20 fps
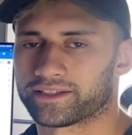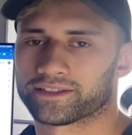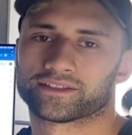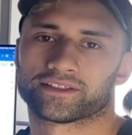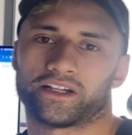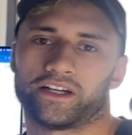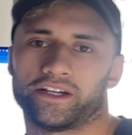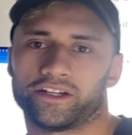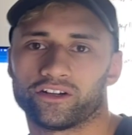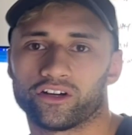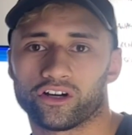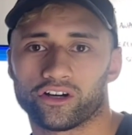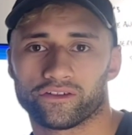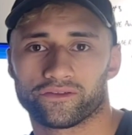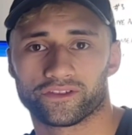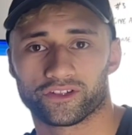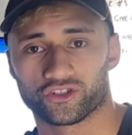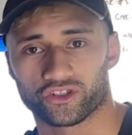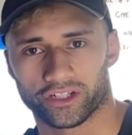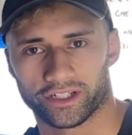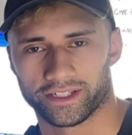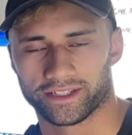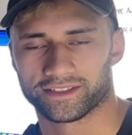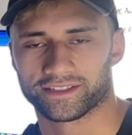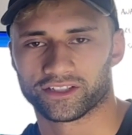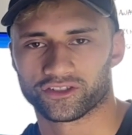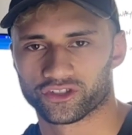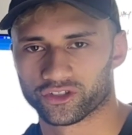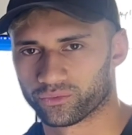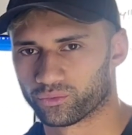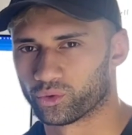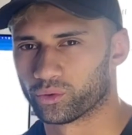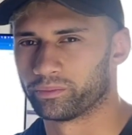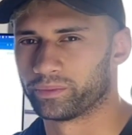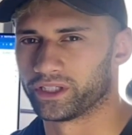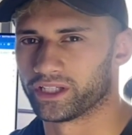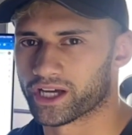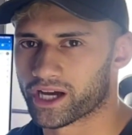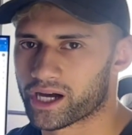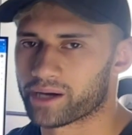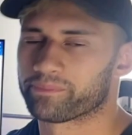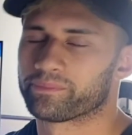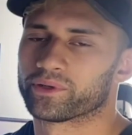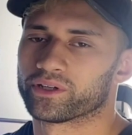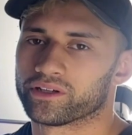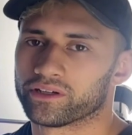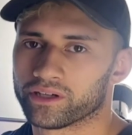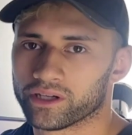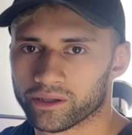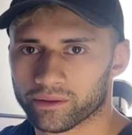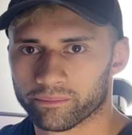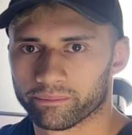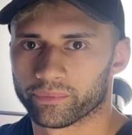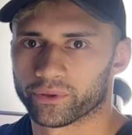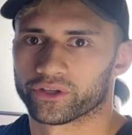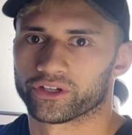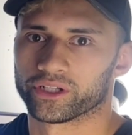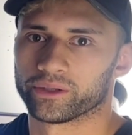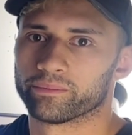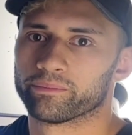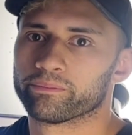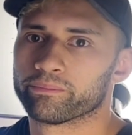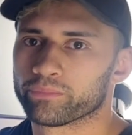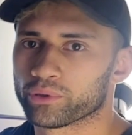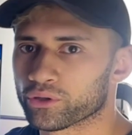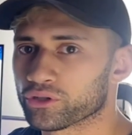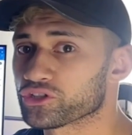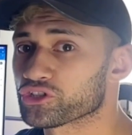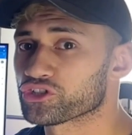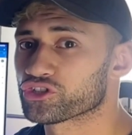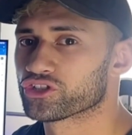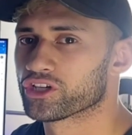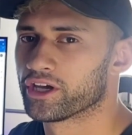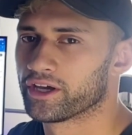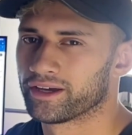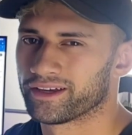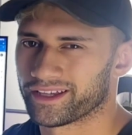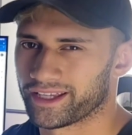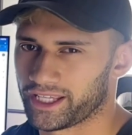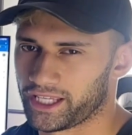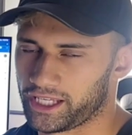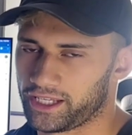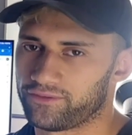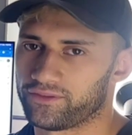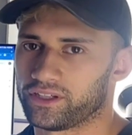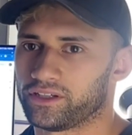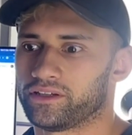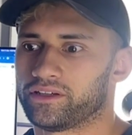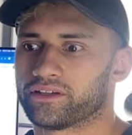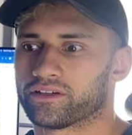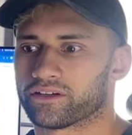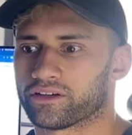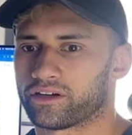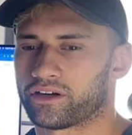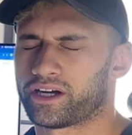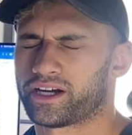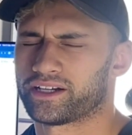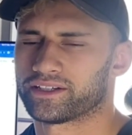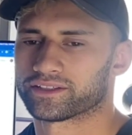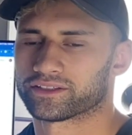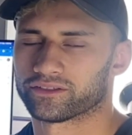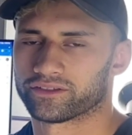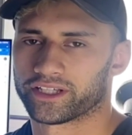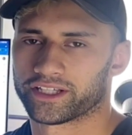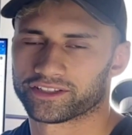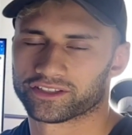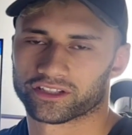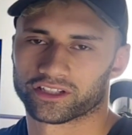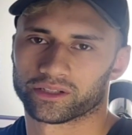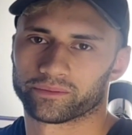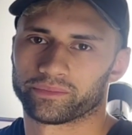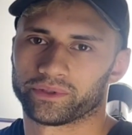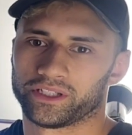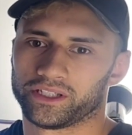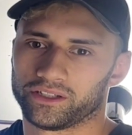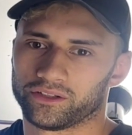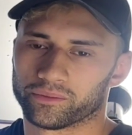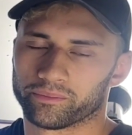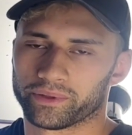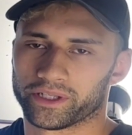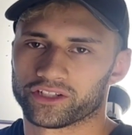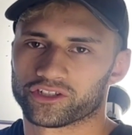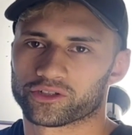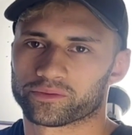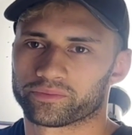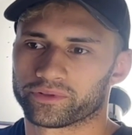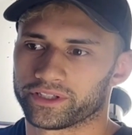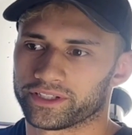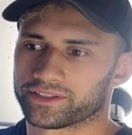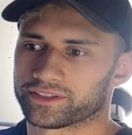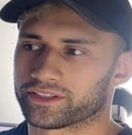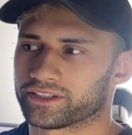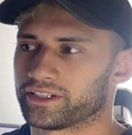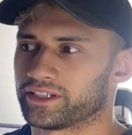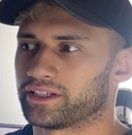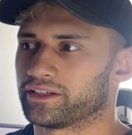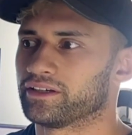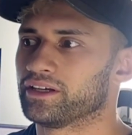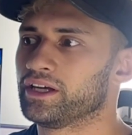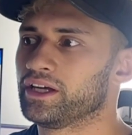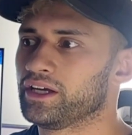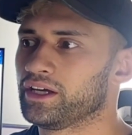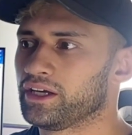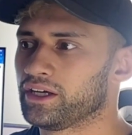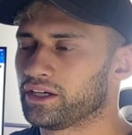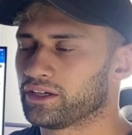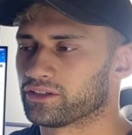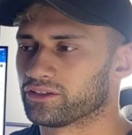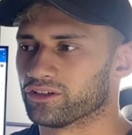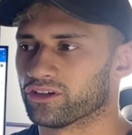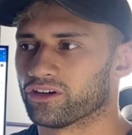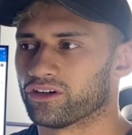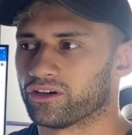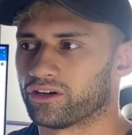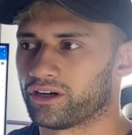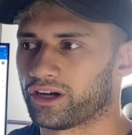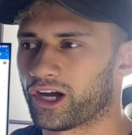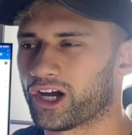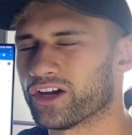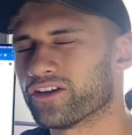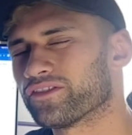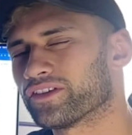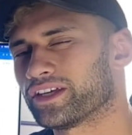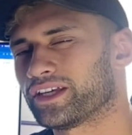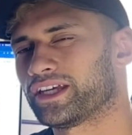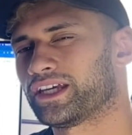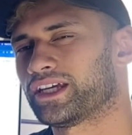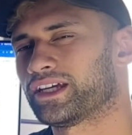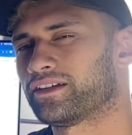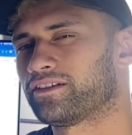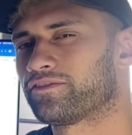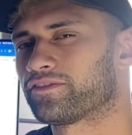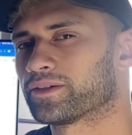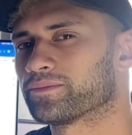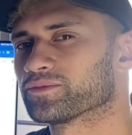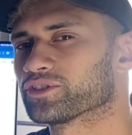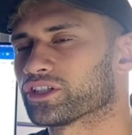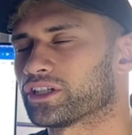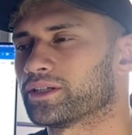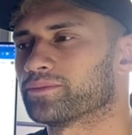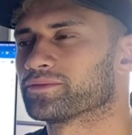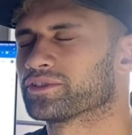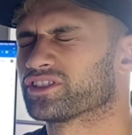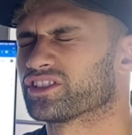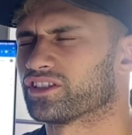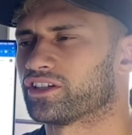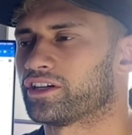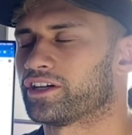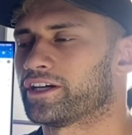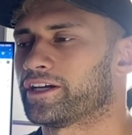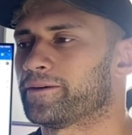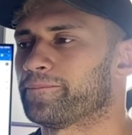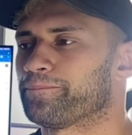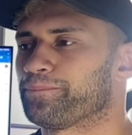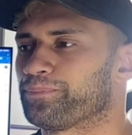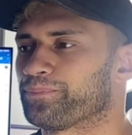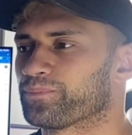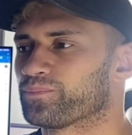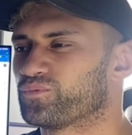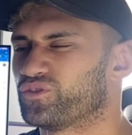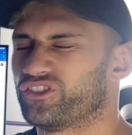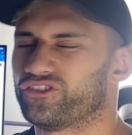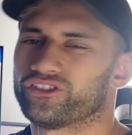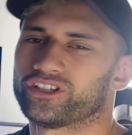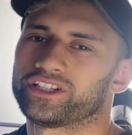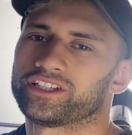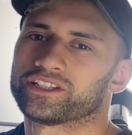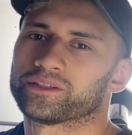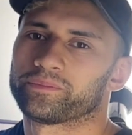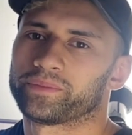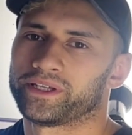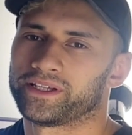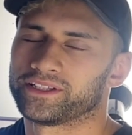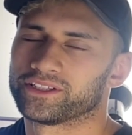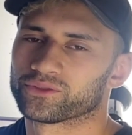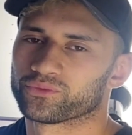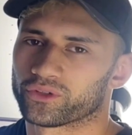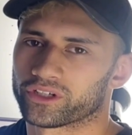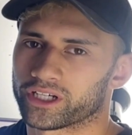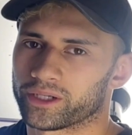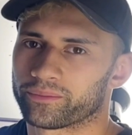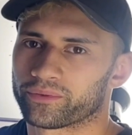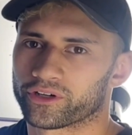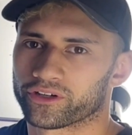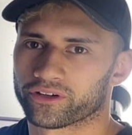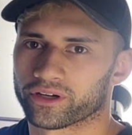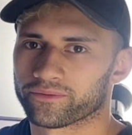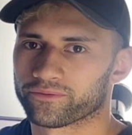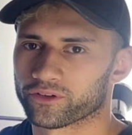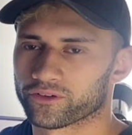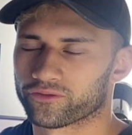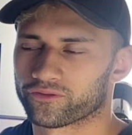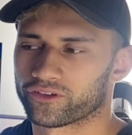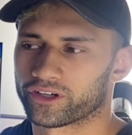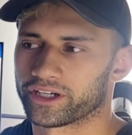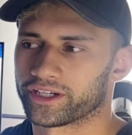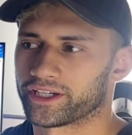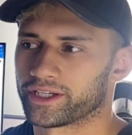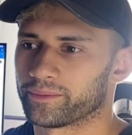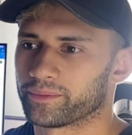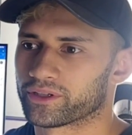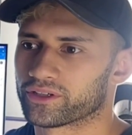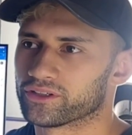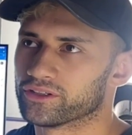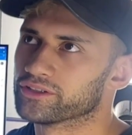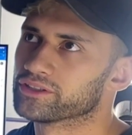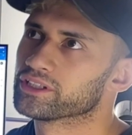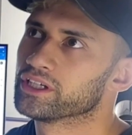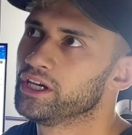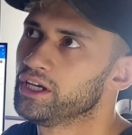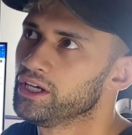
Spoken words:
side of the training session will be upper body push heavy. All right, so that's going to be your bench pressing, your overhead from time to time. It really depends what I program for Friday, because